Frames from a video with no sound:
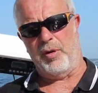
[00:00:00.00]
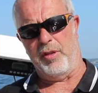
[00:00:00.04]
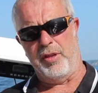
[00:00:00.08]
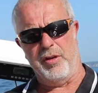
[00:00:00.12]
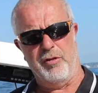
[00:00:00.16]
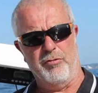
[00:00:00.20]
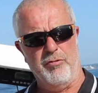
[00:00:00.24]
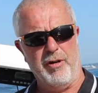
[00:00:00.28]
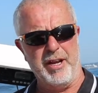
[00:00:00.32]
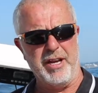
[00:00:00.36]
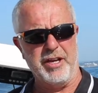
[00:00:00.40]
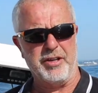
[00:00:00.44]
in the
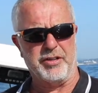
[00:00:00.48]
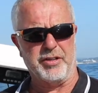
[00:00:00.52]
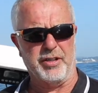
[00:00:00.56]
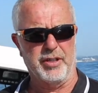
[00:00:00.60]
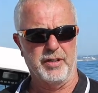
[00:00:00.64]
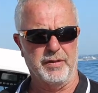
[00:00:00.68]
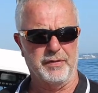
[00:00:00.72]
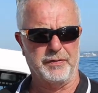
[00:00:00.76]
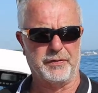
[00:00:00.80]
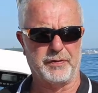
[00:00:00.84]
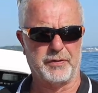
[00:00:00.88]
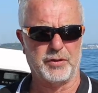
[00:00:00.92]
region
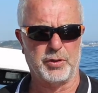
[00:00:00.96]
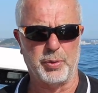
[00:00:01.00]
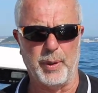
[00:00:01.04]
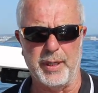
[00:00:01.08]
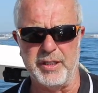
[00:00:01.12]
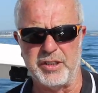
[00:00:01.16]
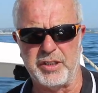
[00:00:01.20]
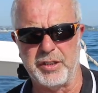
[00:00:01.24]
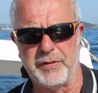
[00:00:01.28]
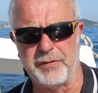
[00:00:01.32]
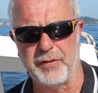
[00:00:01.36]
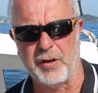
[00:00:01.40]
of
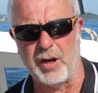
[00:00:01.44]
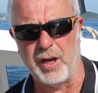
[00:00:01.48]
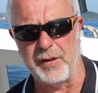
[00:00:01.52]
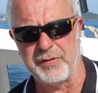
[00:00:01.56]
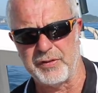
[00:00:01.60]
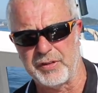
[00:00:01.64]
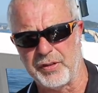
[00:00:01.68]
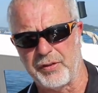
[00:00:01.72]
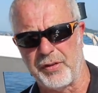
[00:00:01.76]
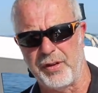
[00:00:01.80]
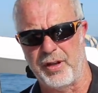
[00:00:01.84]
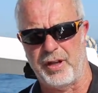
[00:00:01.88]
£25,000 to
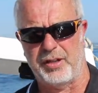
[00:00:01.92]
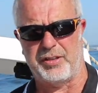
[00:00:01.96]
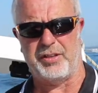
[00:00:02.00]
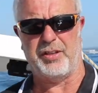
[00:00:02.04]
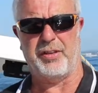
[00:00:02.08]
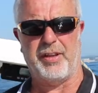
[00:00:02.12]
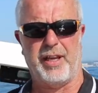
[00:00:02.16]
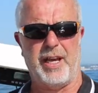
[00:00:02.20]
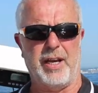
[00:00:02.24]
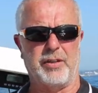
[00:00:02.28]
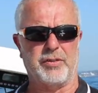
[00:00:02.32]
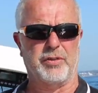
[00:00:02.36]

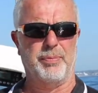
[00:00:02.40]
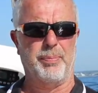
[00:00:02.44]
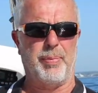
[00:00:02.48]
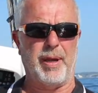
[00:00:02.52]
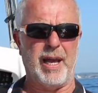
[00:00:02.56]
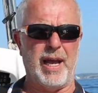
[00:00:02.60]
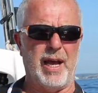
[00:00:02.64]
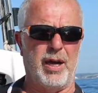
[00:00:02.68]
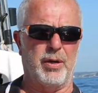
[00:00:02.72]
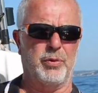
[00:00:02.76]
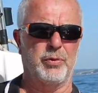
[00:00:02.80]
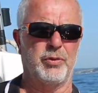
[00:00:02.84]

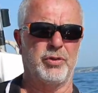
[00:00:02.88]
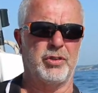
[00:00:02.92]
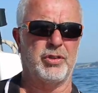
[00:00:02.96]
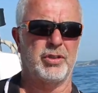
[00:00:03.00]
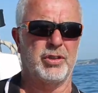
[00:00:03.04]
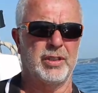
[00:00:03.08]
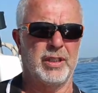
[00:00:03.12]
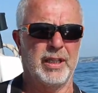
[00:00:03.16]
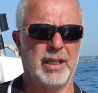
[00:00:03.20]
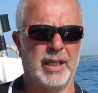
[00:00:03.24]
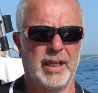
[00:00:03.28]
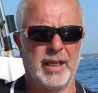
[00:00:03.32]

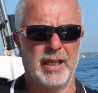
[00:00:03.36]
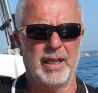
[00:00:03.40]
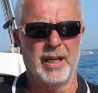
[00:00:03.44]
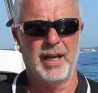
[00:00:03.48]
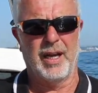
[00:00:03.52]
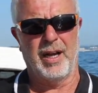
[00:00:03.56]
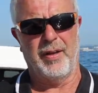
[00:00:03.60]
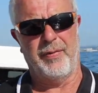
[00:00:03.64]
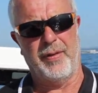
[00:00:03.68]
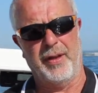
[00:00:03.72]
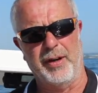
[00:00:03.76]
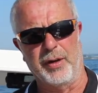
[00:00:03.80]

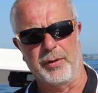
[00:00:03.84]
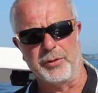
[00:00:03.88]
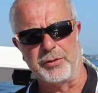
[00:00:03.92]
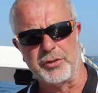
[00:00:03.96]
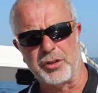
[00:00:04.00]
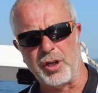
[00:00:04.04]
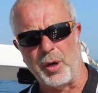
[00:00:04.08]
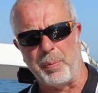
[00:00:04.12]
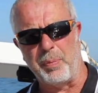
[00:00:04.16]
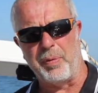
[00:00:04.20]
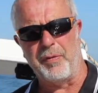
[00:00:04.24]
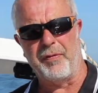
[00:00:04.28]
£30,000, and then on
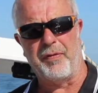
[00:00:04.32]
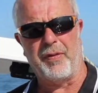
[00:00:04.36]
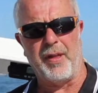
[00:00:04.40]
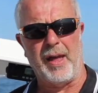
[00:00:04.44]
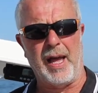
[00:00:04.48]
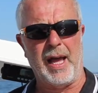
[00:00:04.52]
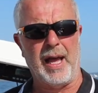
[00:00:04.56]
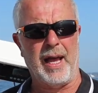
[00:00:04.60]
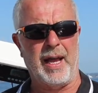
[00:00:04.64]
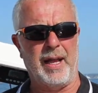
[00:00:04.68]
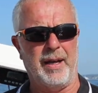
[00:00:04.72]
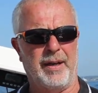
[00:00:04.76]
top of
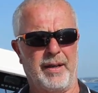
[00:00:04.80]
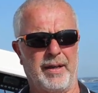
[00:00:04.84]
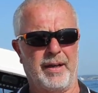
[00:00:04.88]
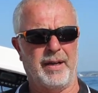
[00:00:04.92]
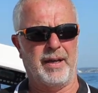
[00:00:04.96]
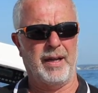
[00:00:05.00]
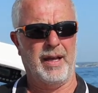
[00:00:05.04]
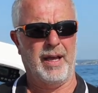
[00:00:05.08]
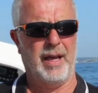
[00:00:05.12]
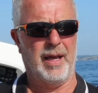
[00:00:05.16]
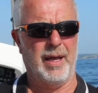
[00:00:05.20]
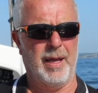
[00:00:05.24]
that
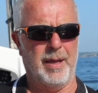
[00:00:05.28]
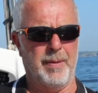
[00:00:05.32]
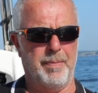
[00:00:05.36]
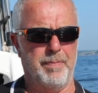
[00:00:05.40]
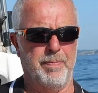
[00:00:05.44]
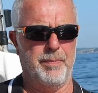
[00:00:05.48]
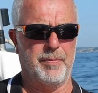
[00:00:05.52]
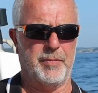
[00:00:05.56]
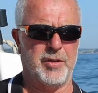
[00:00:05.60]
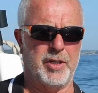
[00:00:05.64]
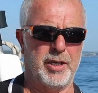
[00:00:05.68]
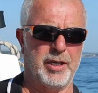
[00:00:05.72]

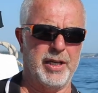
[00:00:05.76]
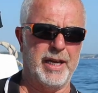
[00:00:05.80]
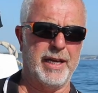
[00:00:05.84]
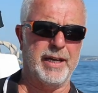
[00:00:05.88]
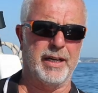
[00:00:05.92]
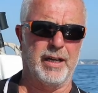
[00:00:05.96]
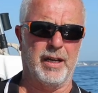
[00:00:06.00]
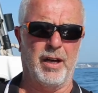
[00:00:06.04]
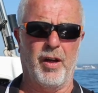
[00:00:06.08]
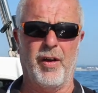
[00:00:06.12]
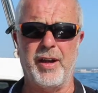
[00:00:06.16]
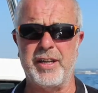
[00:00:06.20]
you need
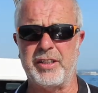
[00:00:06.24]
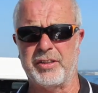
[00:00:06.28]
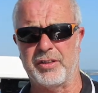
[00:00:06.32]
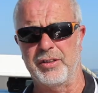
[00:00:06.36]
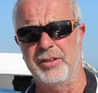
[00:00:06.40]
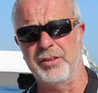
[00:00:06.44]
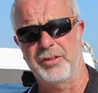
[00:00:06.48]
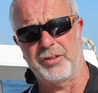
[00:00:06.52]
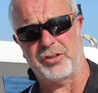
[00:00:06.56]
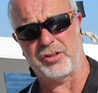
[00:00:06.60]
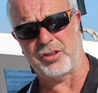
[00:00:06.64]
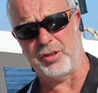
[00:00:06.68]
a
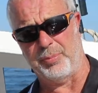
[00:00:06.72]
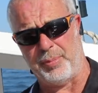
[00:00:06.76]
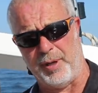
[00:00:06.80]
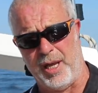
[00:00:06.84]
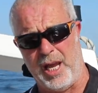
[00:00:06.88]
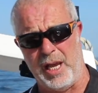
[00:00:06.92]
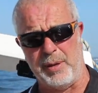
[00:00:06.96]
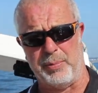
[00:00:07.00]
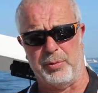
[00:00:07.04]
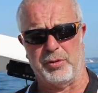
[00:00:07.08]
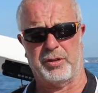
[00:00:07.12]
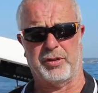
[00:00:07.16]
license to be
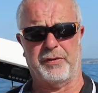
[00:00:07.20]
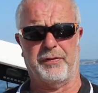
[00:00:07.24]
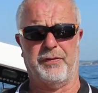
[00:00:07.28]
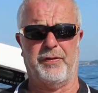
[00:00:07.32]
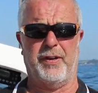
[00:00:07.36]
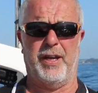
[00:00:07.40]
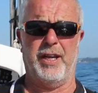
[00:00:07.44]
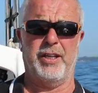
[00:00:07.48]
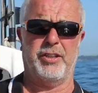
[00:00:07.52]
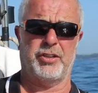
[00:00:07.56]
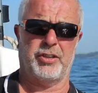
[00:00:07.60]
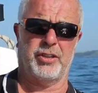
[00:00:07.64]
able to
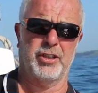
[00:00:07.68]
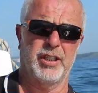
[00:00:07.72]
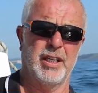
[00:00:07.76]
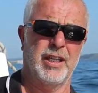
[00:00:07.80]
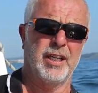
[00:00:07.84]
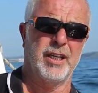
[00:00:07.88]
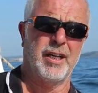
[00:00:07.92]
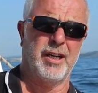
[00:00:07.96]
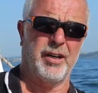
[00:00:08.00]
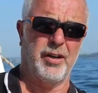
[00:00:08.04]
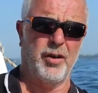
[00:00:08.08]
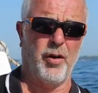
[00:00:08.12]
fish.
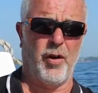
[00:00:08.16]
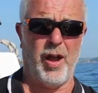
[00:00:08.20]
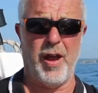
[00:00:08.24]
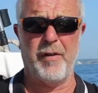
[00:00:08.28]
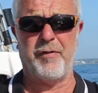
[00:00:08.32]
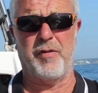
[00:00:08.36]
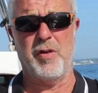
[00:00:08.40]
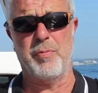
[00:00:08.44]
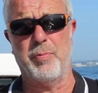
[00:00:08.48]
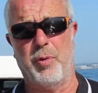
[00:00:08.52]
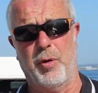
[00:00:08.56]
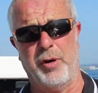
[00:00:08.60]
Not
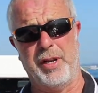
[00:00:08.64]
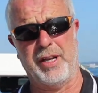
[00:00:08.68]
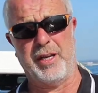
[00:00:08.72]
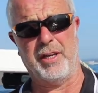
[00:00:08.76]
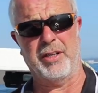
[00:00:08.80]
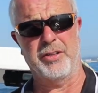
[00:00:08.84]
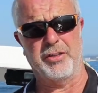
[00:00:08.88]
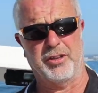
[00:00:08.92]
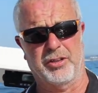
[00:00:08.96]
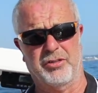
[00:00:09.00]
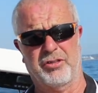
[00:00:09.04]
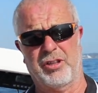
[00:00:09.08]
everybody
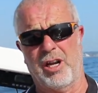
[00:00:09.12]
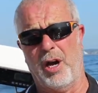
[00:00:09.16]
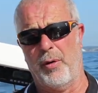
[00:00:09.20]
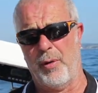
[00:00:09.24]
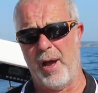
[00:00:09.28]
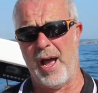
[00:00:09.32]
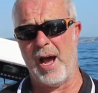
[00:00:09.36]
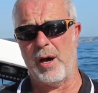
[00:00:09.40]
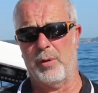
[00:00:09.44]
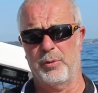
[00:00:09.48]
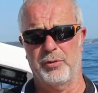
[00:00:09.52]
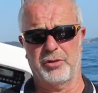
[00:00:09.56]
can just go
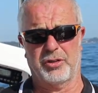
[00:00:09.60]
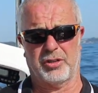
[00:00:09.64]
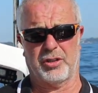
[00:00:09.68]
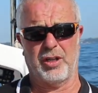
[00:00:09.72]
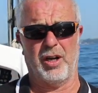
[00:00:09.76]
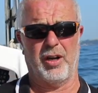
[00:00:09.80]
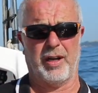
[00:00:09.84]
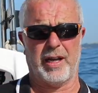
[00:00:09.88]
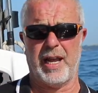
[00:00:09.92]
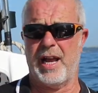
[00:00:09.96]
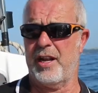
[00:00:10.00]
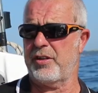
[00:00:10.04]
out and
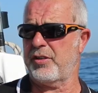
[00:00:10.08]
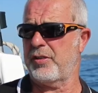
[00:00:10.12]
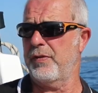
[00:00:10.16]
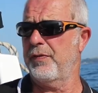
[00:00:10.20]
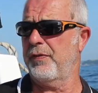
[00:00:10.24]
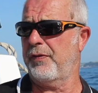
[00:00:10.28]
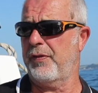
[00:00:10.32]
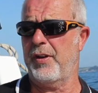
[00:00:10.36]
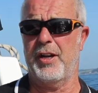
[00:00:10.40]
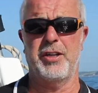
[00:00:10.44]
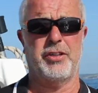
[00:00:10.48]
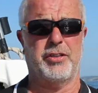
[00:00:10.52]
start catching
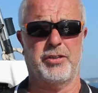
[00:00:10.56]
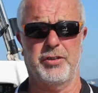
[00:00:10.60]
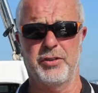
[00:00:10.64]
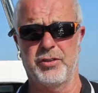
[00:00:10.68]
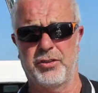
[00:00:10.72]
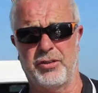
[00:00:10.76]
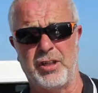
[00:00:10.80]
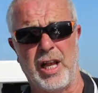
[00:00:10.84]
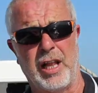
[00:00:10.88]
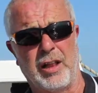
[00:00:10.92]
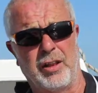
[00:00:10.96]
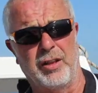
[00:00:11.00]
fish and
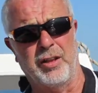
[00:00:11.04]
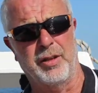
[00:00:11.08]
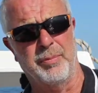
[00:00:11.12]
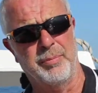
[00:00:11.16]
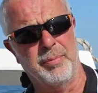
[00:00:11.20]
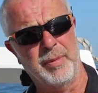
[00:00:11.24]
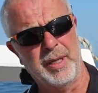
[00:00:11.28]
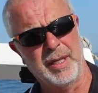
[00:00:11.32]
sell them.